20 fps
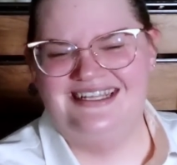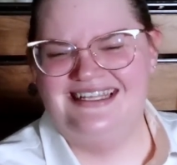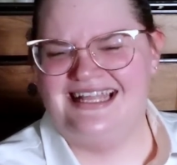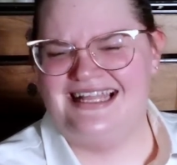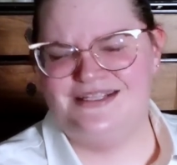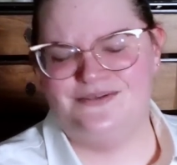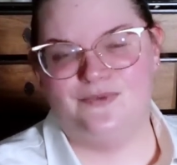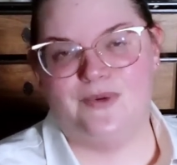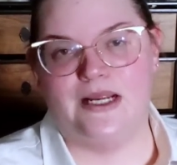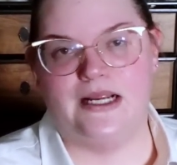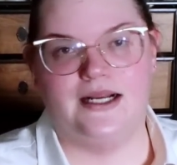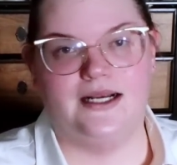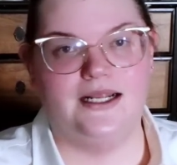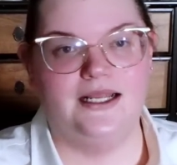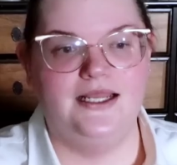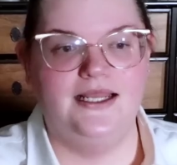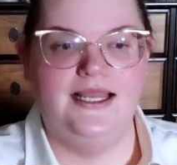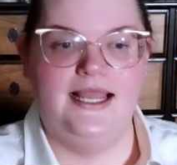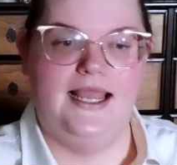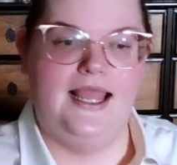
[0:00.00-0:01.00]
That's weird.
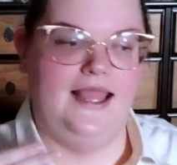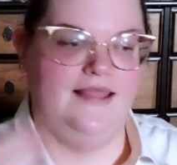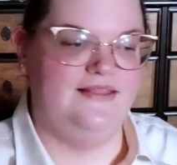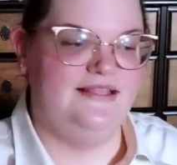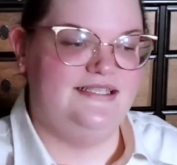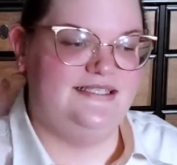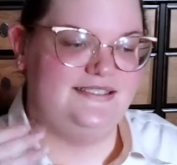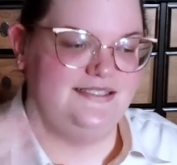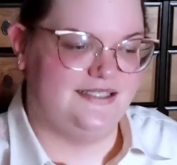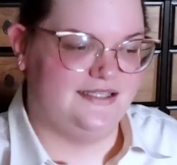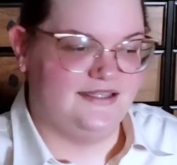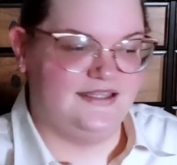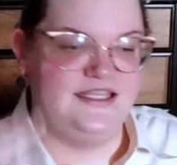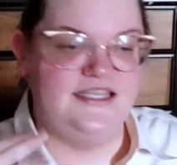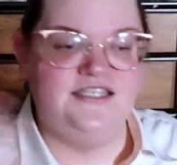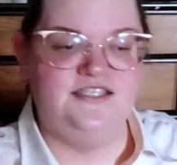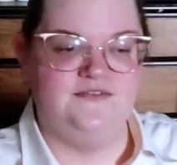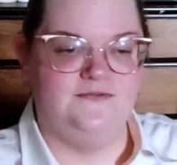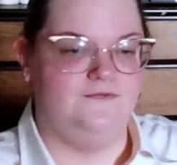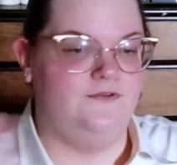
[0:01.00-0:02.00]
This
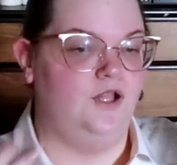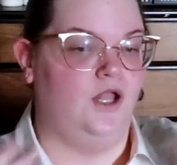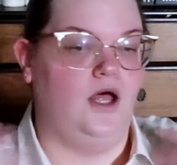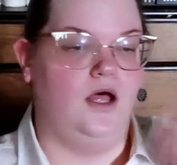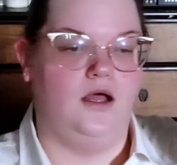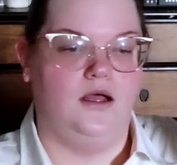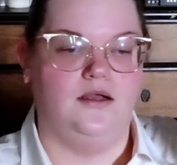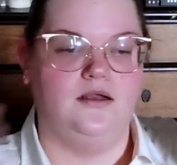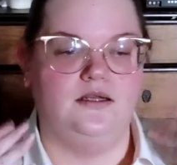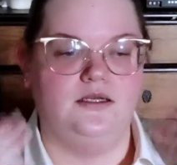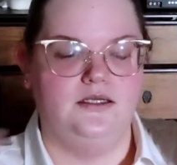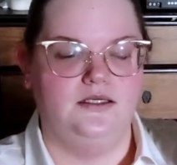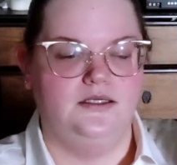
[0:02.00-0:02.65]
vlog